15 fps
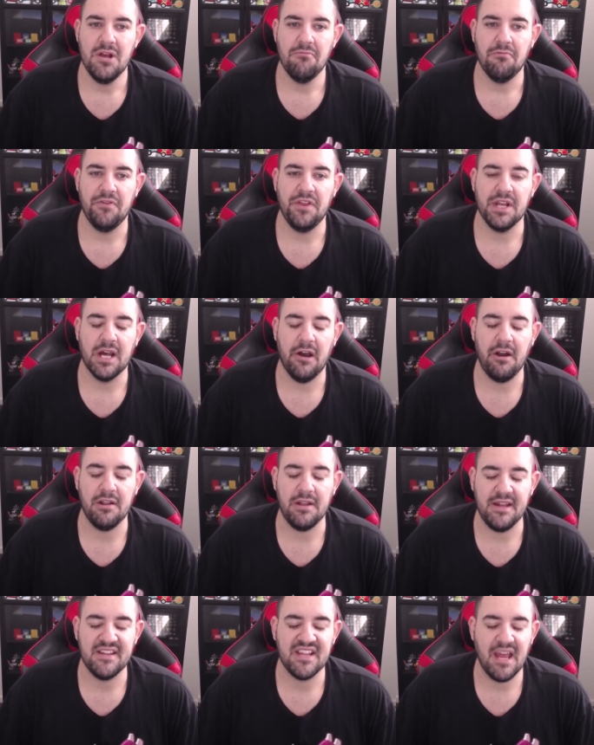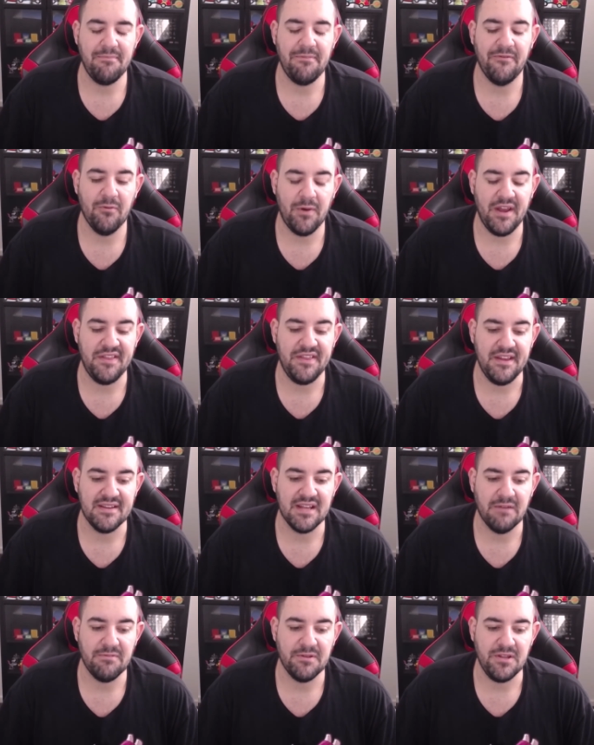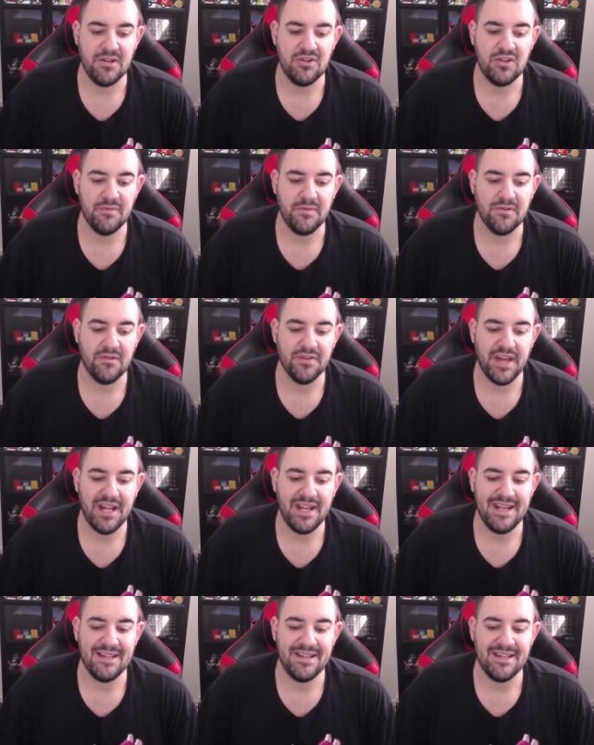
with the current landscape of the way things are with YouTube and all that, it's